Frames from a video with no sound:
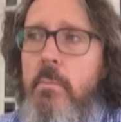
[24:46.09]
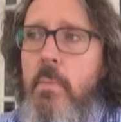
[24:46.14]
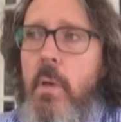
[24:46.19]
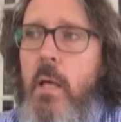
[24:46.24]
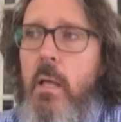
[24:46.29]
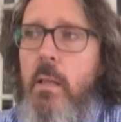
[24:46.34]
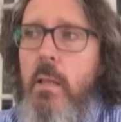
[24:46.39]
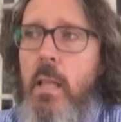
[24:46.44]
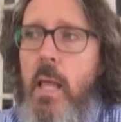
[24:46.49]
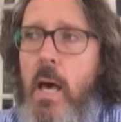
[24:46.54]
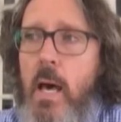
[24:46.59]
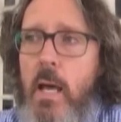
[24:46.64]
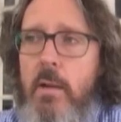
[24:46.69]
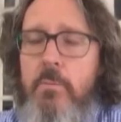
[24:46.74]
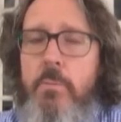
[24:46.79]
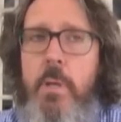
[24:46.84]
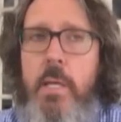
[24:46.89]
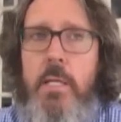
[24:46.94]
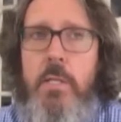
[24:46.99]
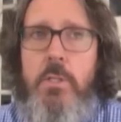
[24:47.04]
A lot
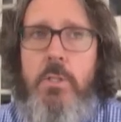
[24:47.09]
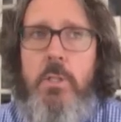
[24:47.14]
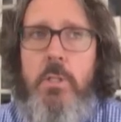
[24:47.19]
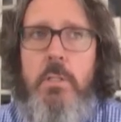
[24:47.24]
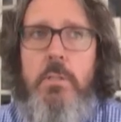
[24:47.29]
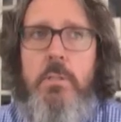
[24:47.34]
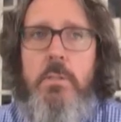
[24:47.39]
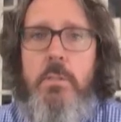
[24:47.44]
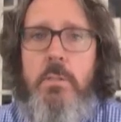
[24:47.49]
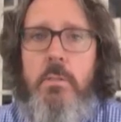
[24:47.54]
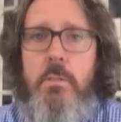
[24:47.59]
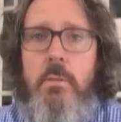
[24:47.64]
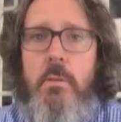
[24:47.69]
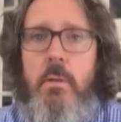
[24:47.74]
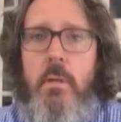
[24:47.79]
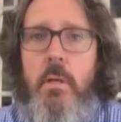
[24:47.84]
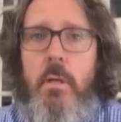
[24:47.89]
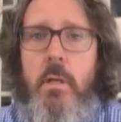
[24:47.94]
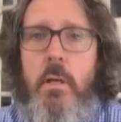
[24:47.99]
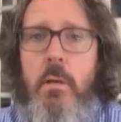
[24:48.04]
of patients
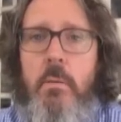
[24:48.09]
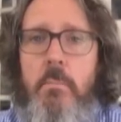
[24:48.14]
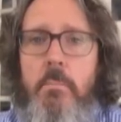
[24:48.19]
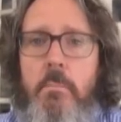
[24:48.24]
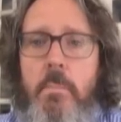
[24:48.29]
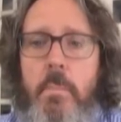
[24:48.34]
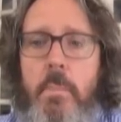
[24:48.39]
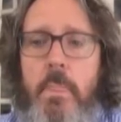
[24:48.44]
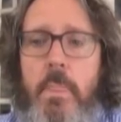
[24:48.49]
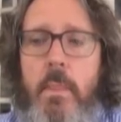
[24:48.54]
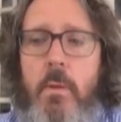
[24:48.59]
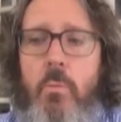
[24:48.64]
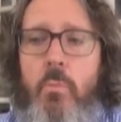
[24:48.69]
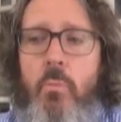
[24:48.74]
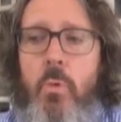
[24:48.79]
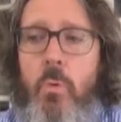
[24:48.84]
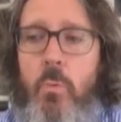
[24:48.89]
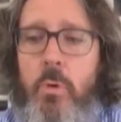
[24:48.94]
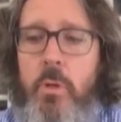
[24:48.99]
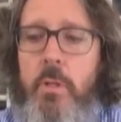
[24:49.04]

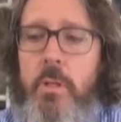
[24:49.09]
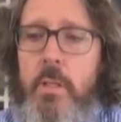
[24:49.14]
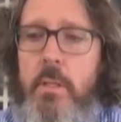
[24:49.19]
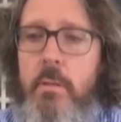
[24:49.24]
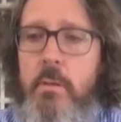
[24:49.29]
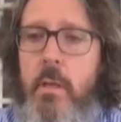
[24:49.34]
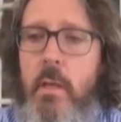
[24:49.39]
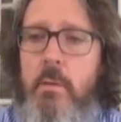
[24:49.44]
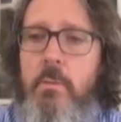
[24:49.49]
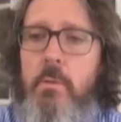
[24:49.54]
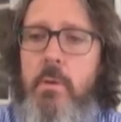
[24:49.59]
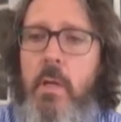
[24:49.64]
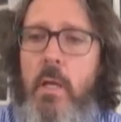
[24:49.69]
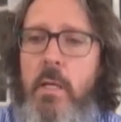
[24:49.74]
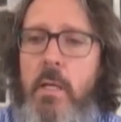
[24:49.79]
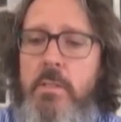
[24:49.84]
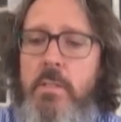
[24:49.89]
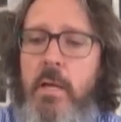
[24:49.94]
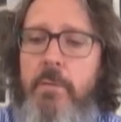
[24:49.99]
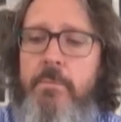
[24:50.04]
will really
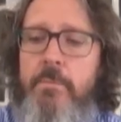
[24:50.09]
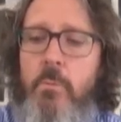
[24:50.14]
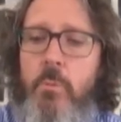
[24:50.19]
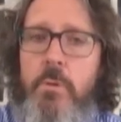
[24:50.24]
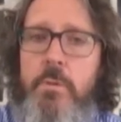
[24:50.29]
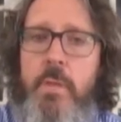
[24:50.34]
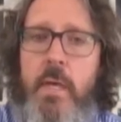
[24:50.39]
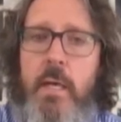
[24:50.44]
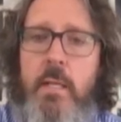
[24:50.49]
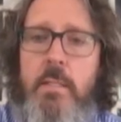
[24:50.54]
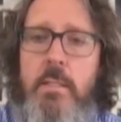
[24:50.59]
suffer with that,